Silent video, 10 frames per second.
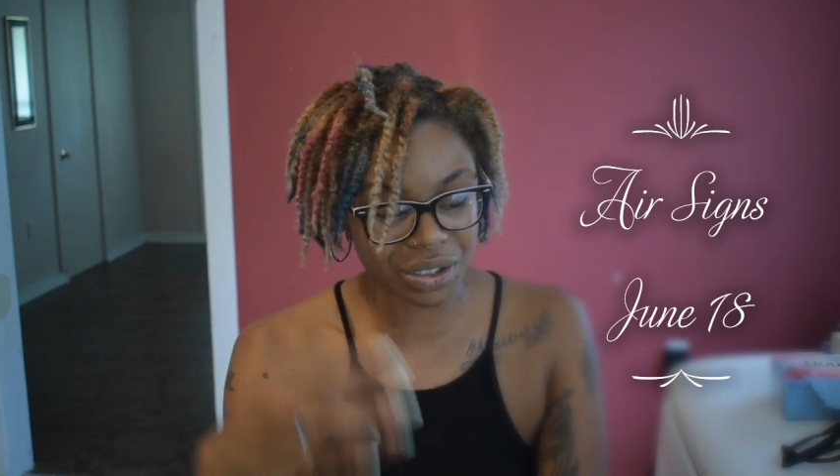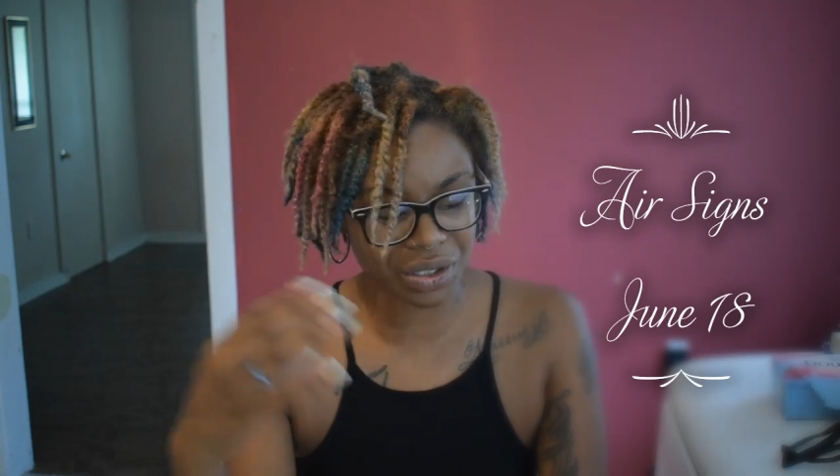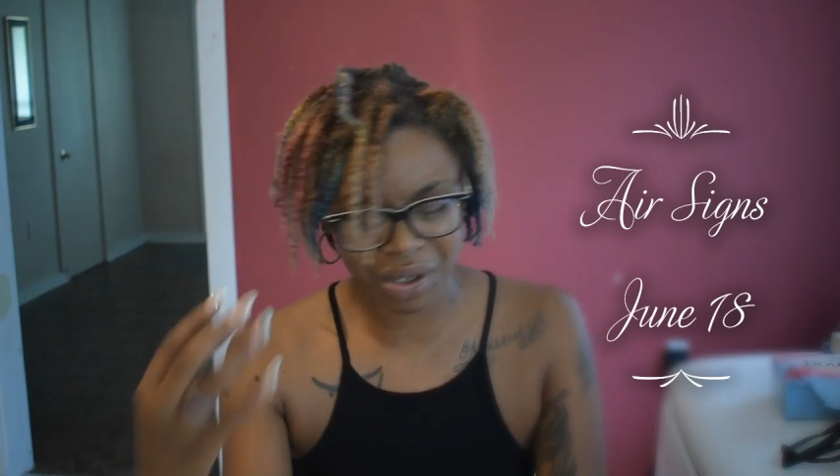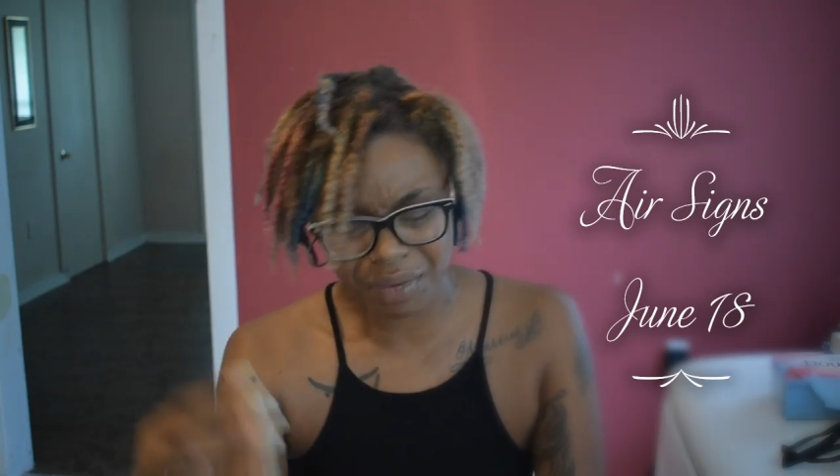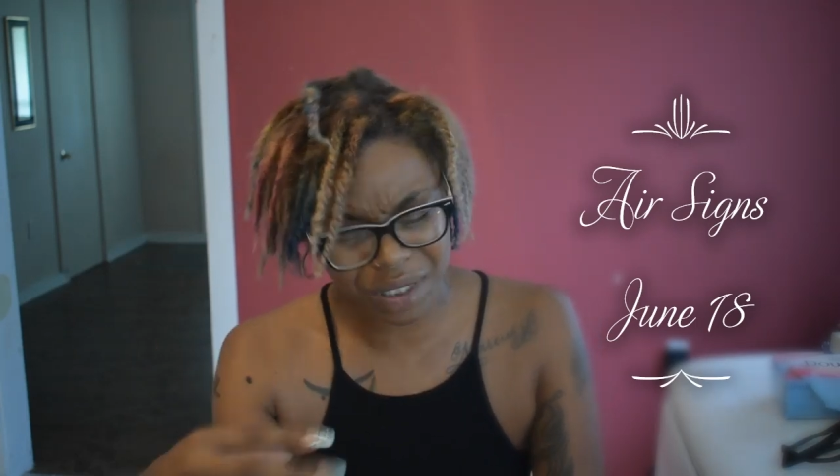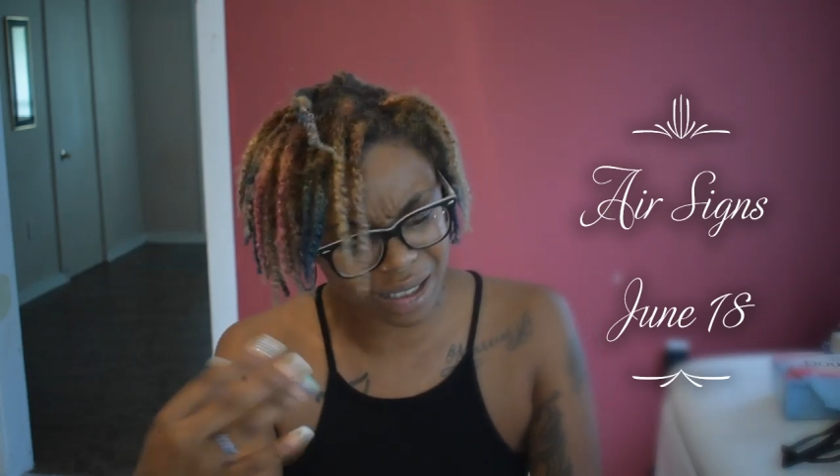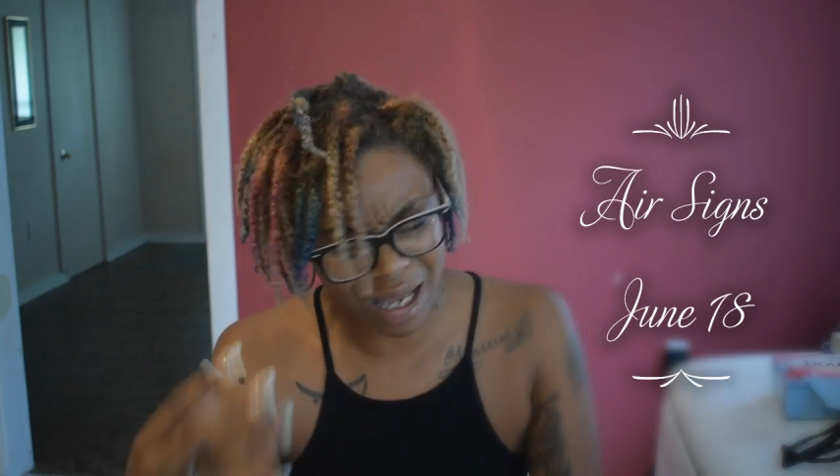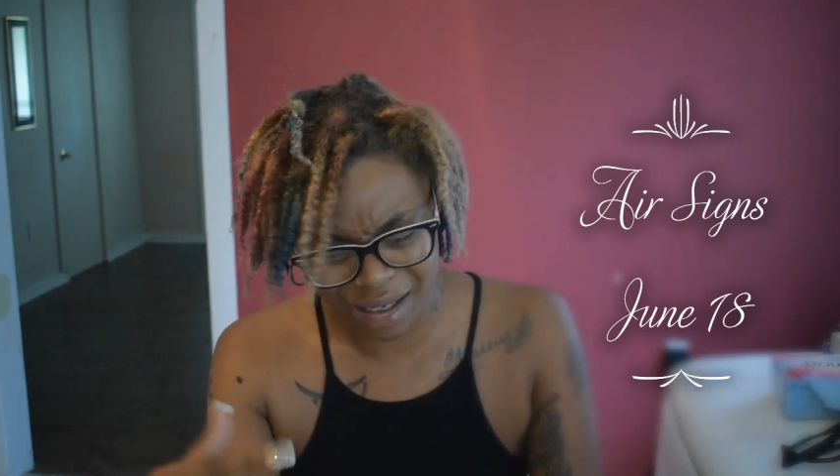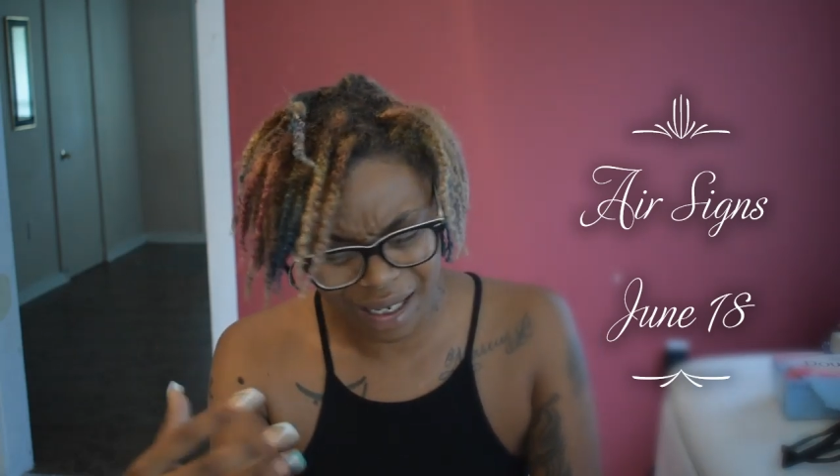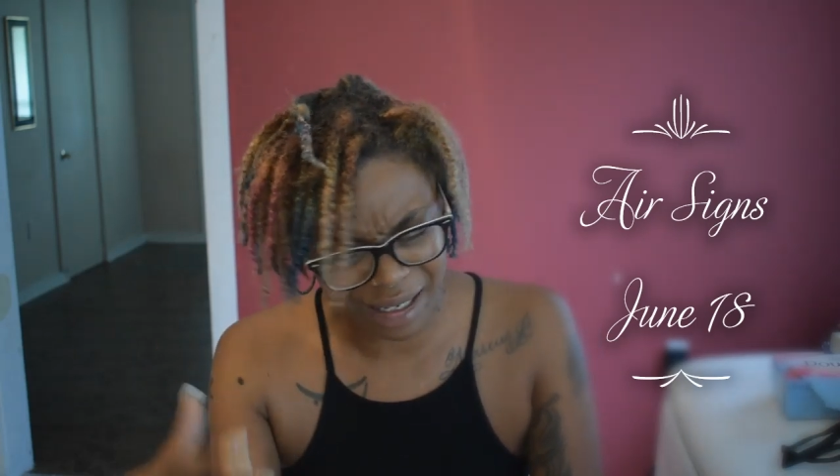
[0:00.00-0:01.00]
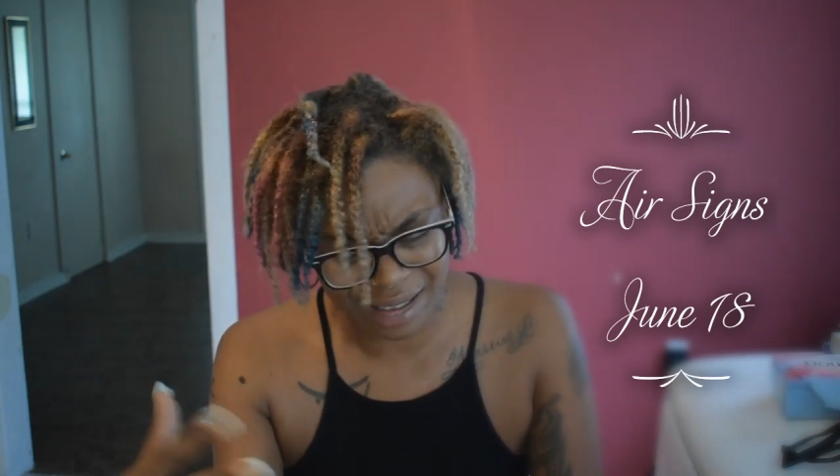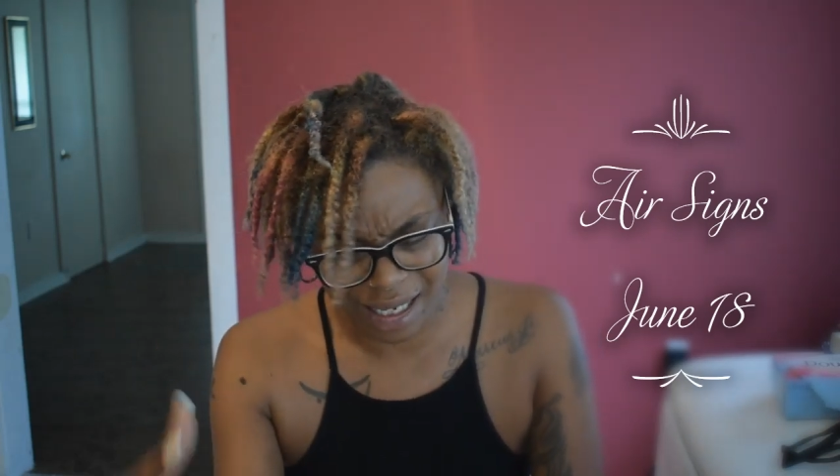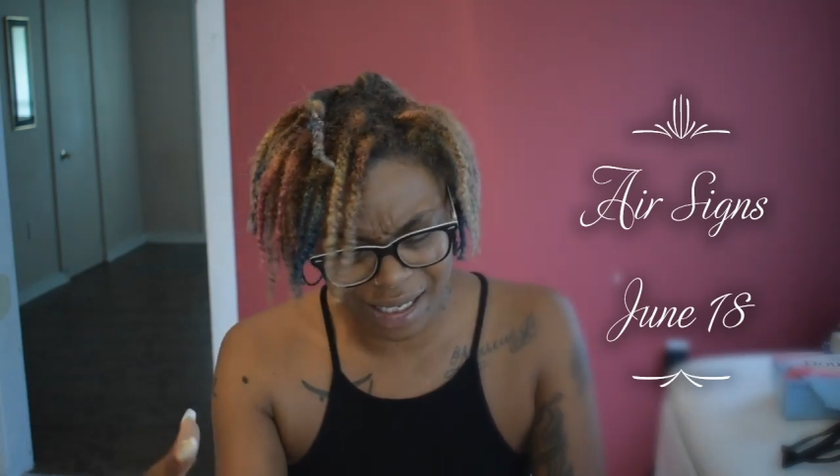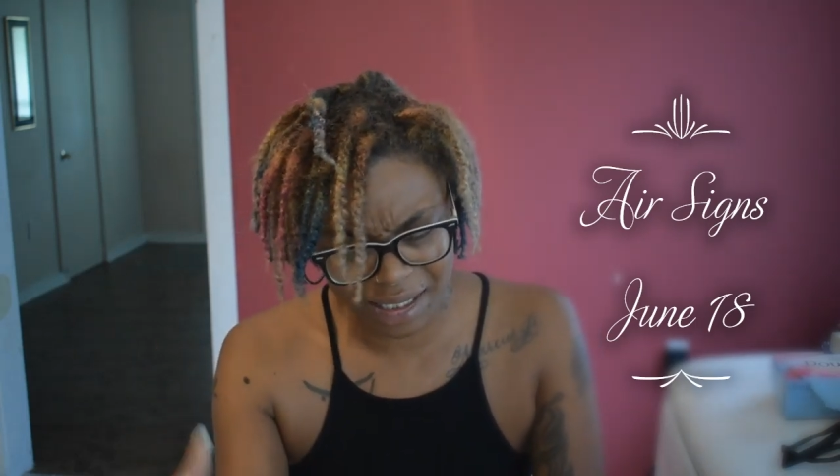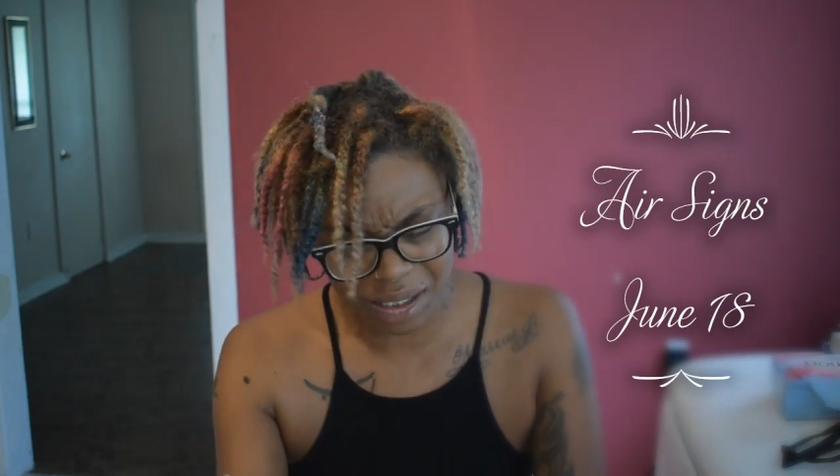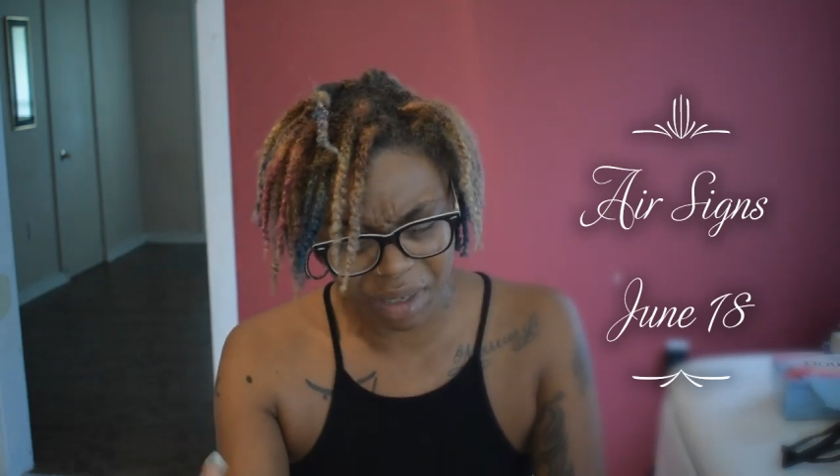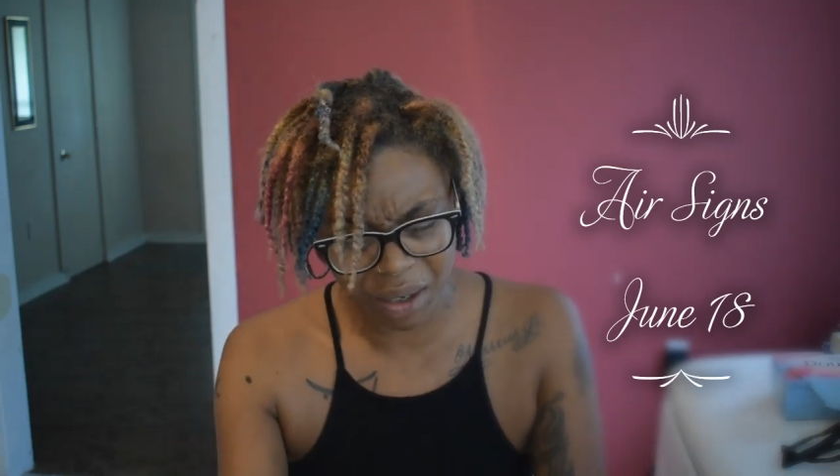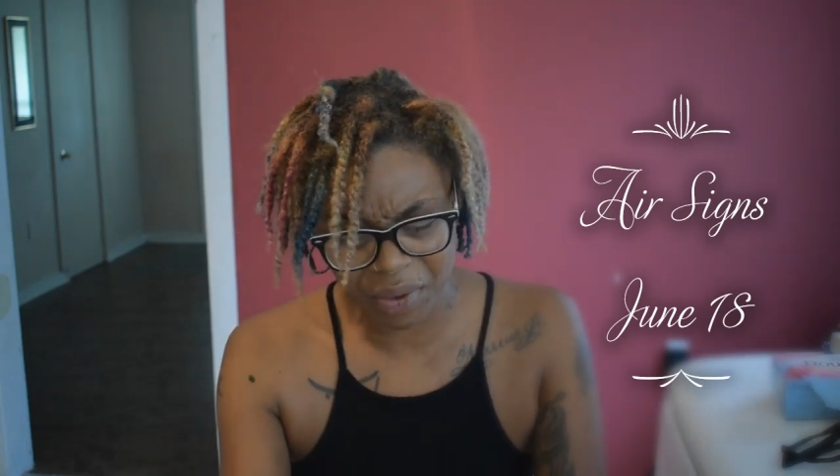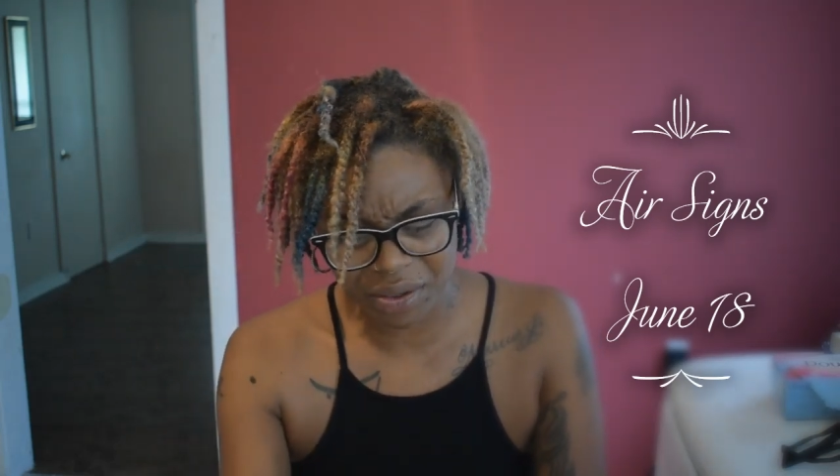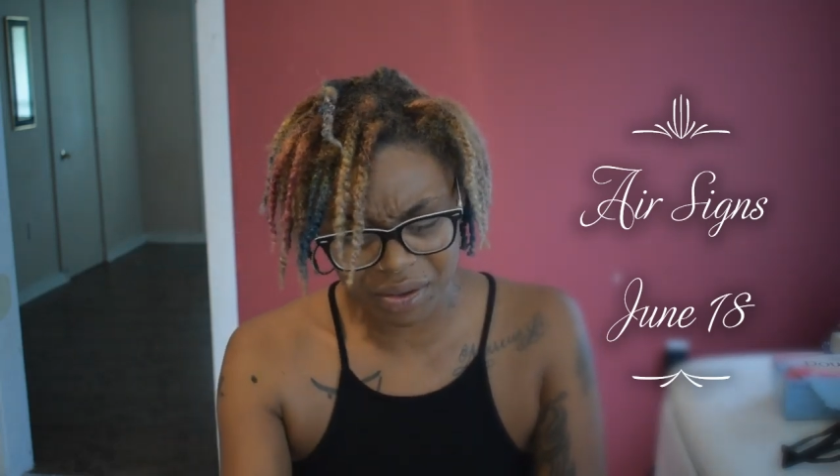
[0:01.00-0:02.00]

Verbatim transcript: So there was a lot of anxiety about whether